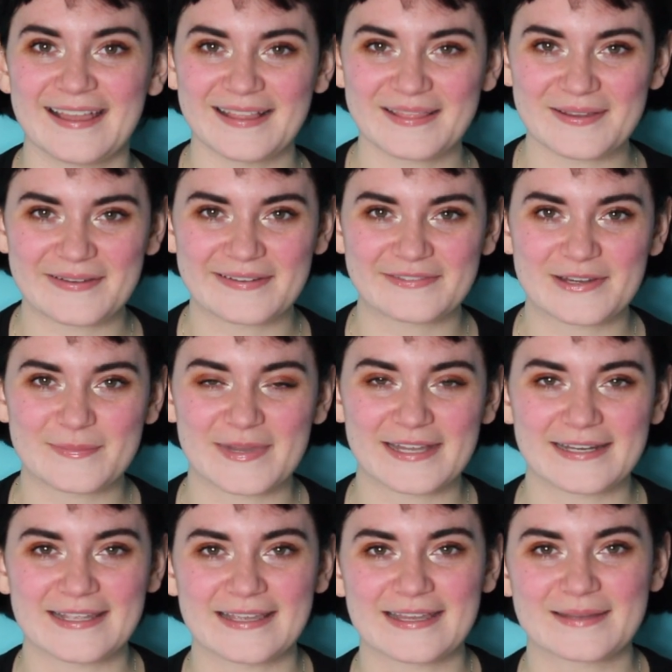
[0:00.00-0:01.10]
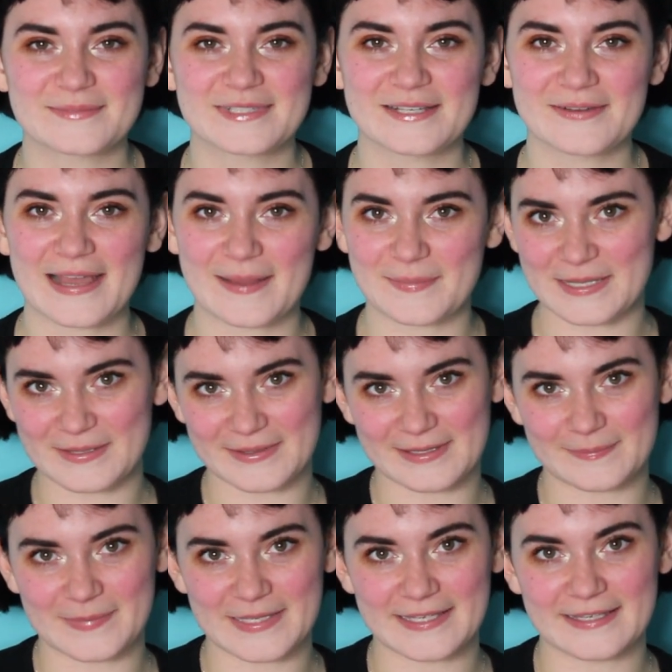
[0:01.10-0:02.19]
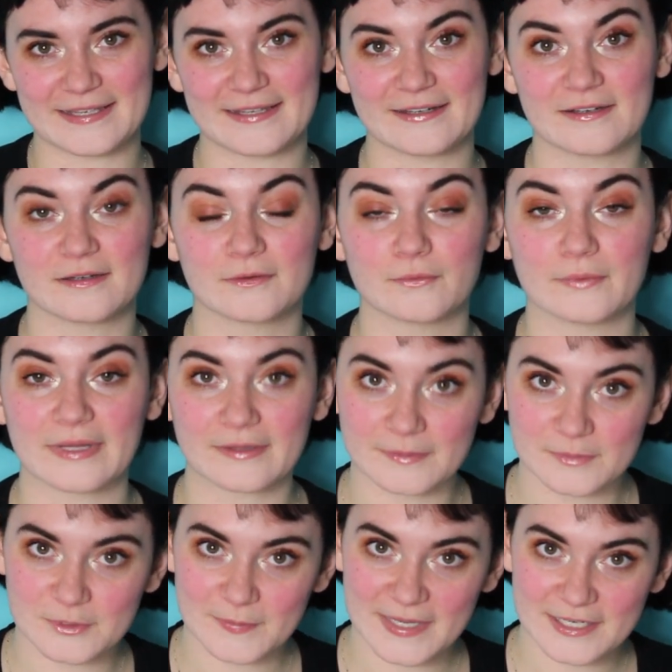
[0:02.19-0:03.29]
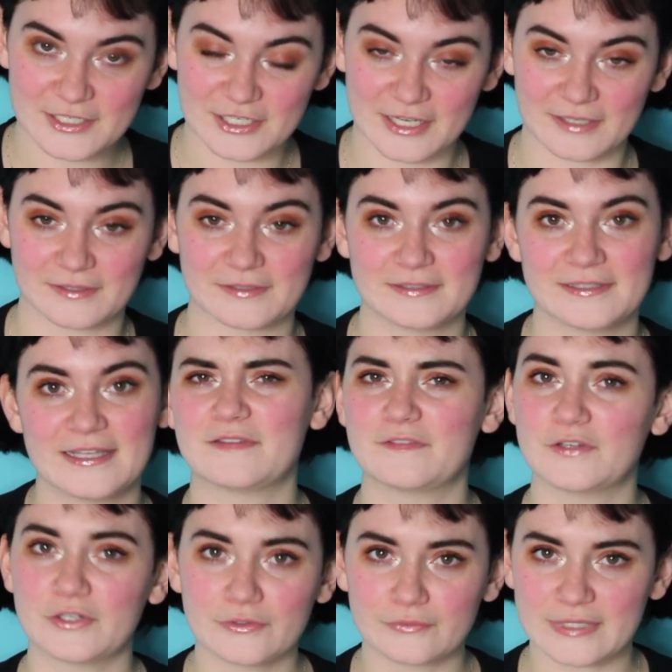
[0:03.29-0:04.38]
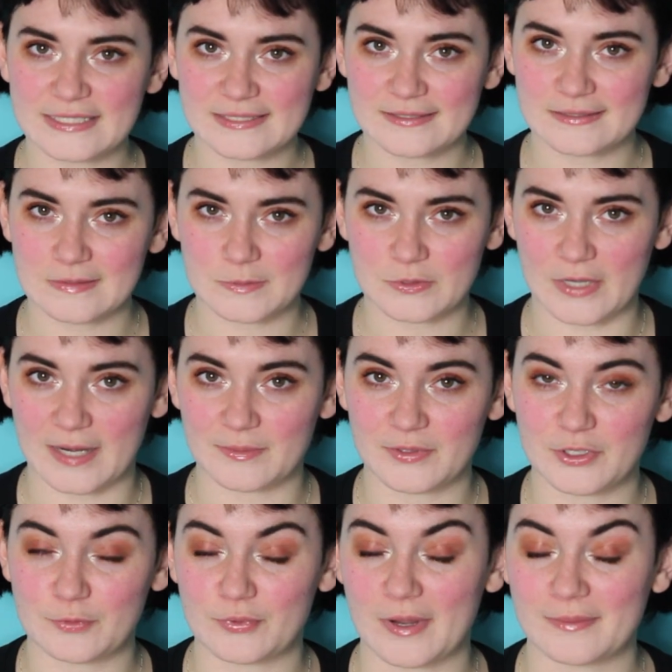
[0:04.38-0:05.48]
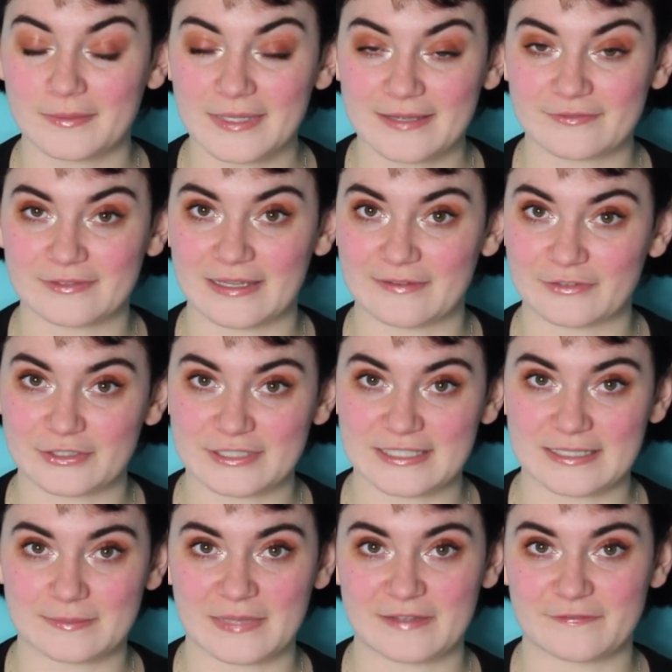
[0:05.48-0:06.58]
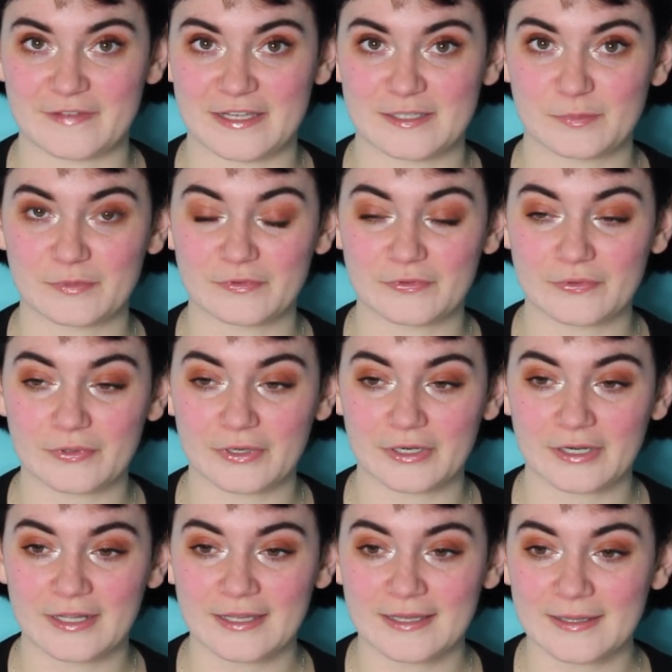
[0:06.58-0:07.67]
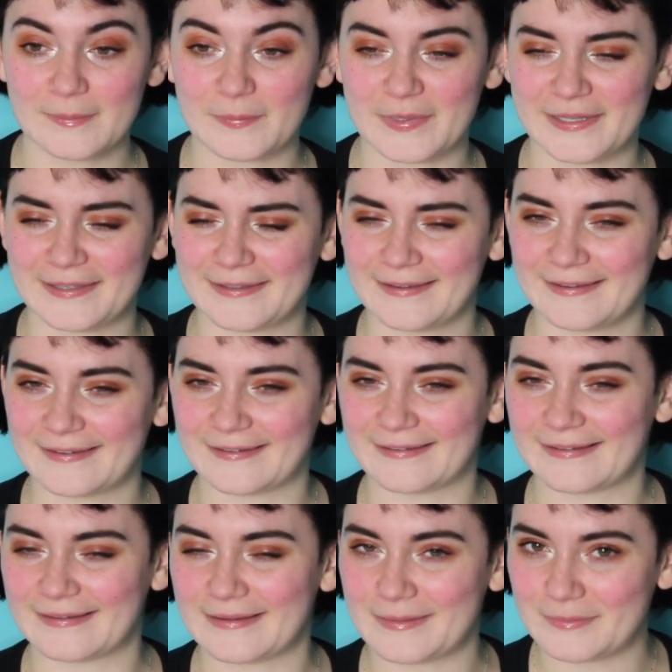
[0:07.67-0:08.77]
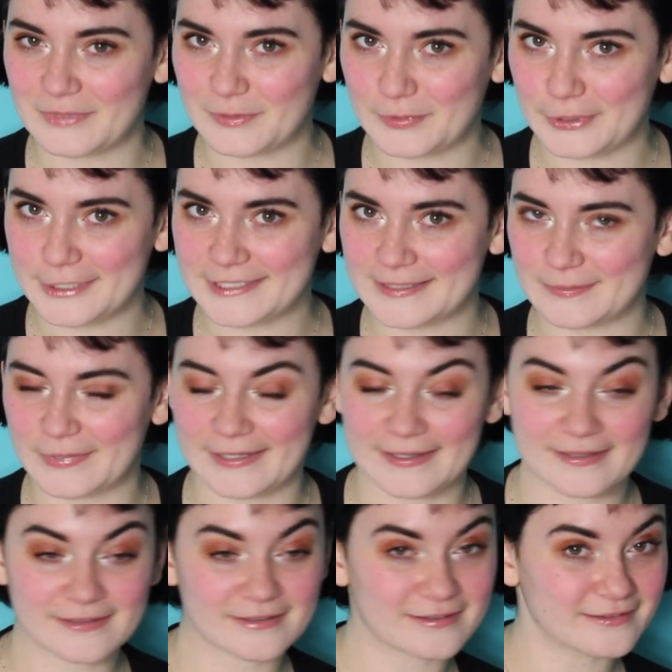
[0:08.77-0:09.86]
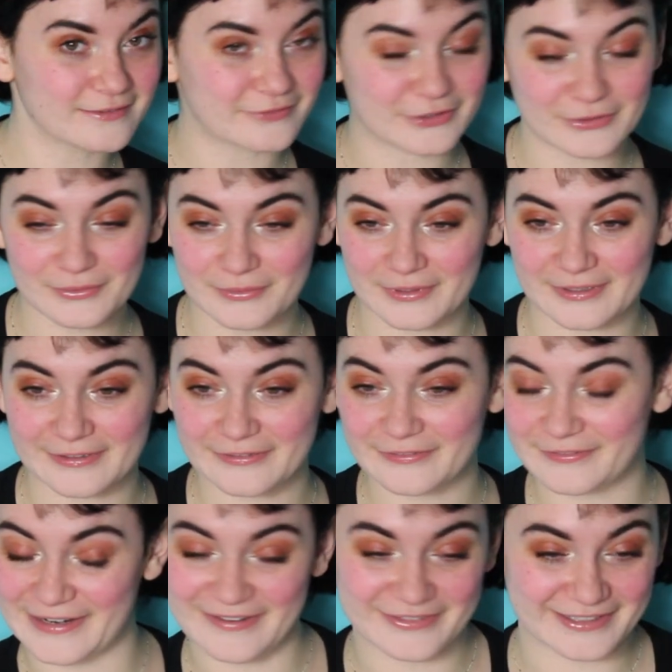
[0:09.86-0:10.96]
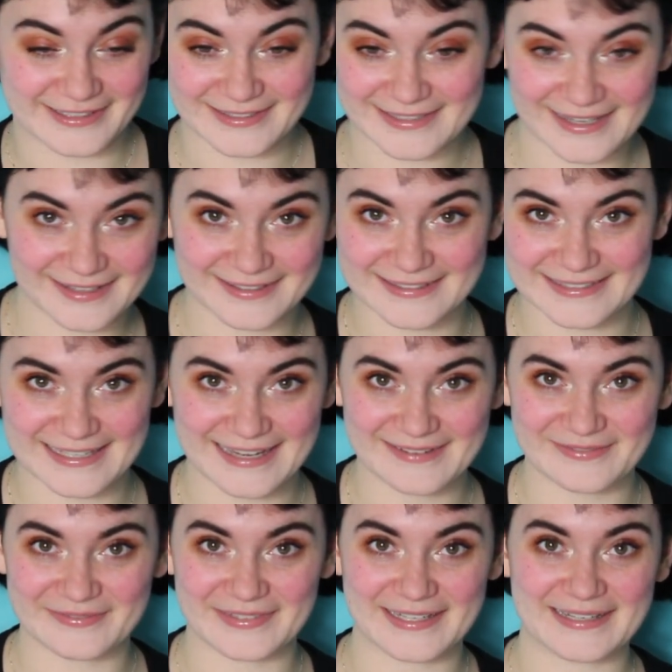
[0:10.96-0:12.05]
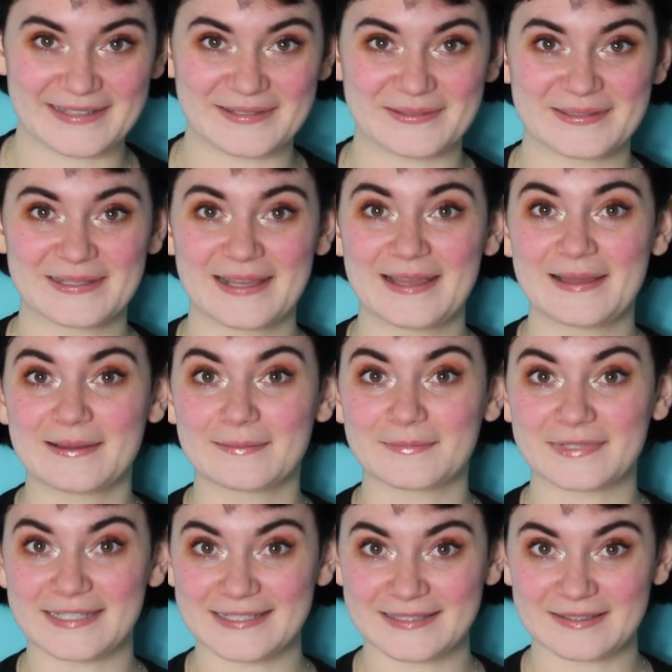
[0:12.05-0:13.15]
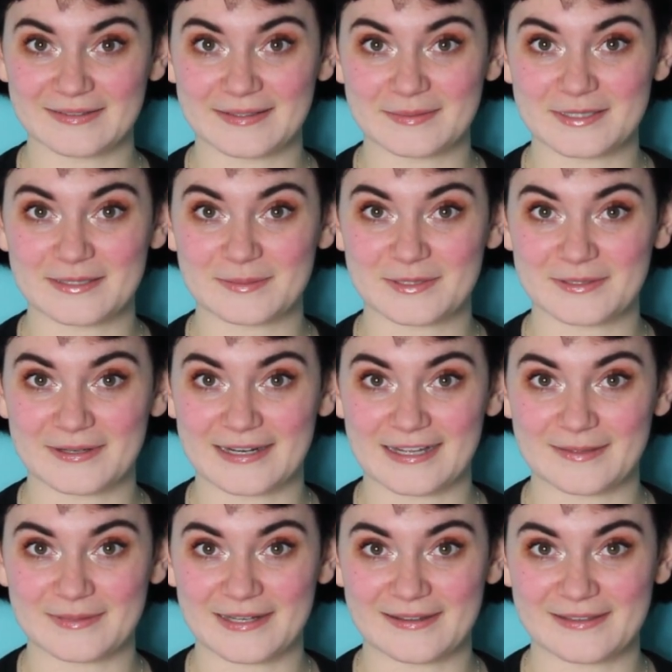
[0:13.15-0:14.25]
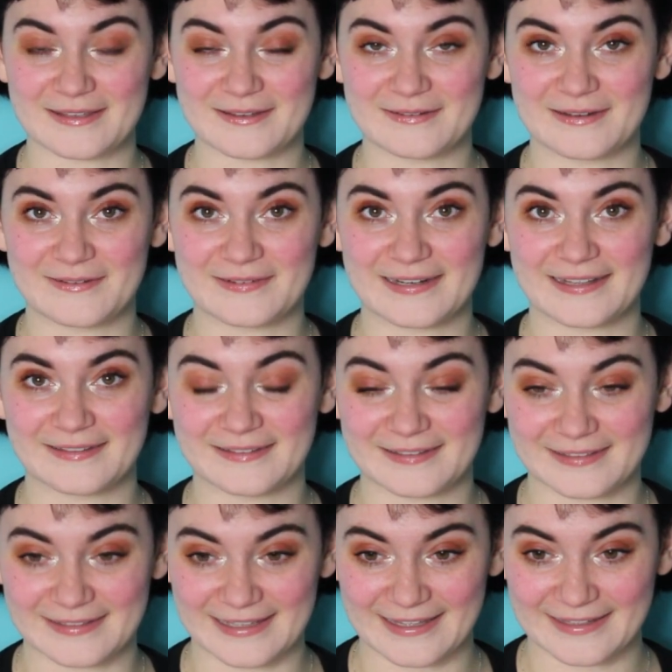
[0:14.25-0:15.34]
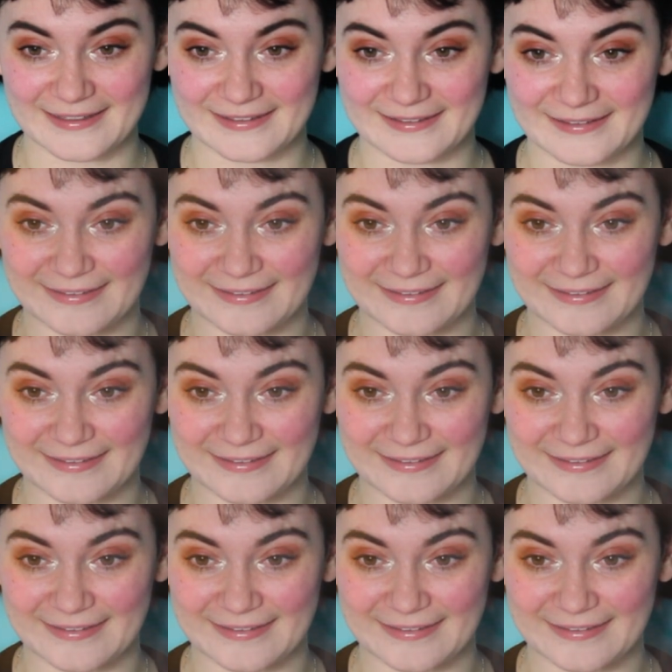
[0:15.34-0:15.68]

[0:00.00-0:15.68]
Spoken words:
Hello everybody, I'm so happy you could be here. Welcome to my channel. If you're a recent subscriber, you probably have never seen my face before, but yeah, I'm the person behind all of your favorite Attack on Titan videos. Please don't unsubscribe now that you know what I look like.